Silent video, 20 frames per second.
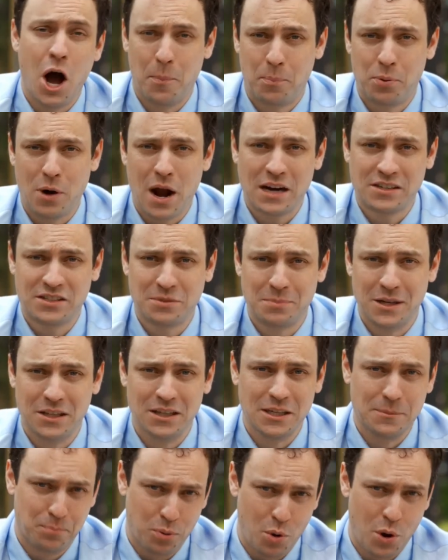
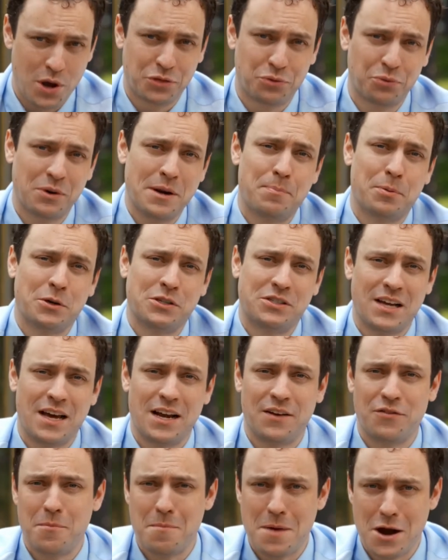Approximately
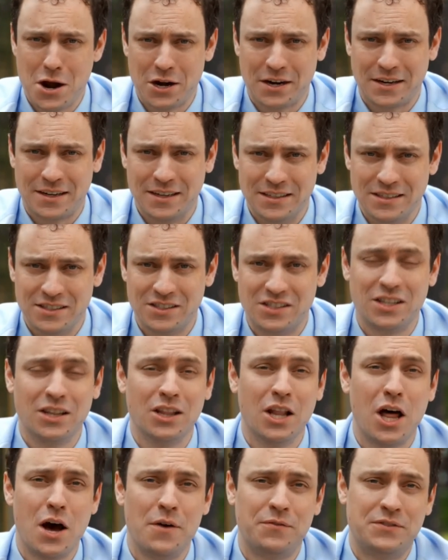0.3% of Americans
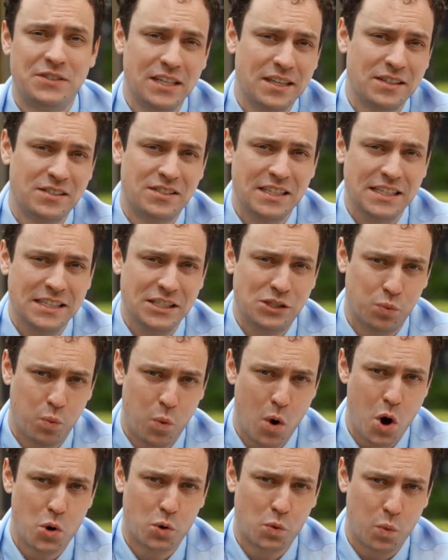love Disney's
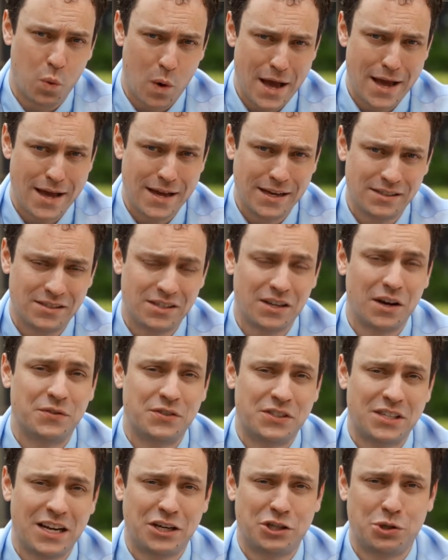woke ways of
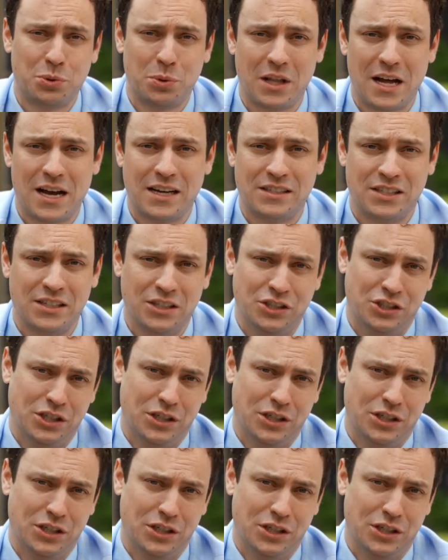sexualizing